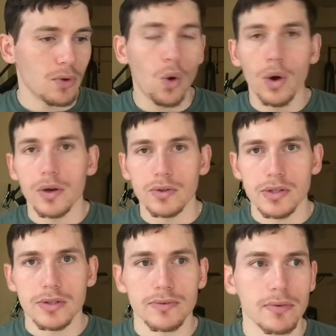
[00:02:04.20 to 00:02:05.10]

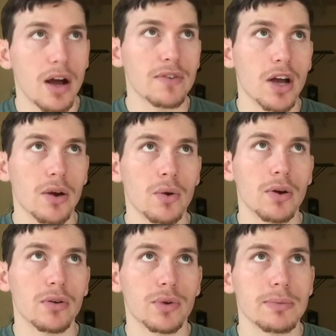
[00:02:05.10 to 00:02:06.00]
Oils, avocado
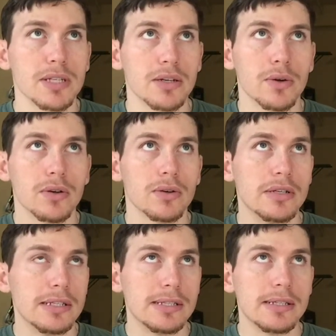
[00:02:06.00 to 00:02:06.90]
oil, grapeseed oil,
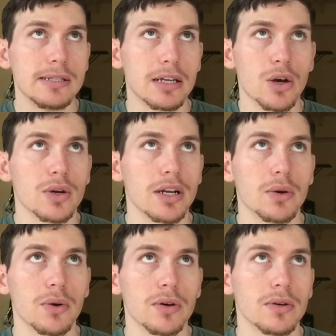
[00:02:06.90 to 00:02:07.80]
coconut
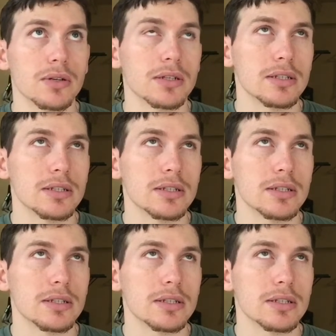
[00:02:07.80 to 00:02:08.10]
oil,